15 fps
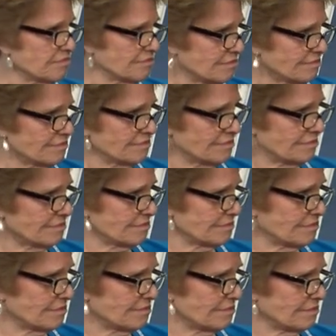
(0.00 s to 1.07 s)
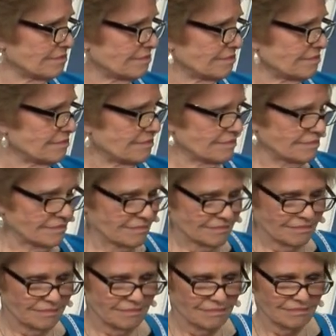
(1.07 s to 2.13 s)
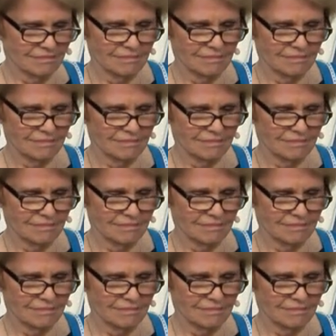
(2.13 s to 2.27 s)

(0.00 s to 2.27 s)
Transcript: [no speech]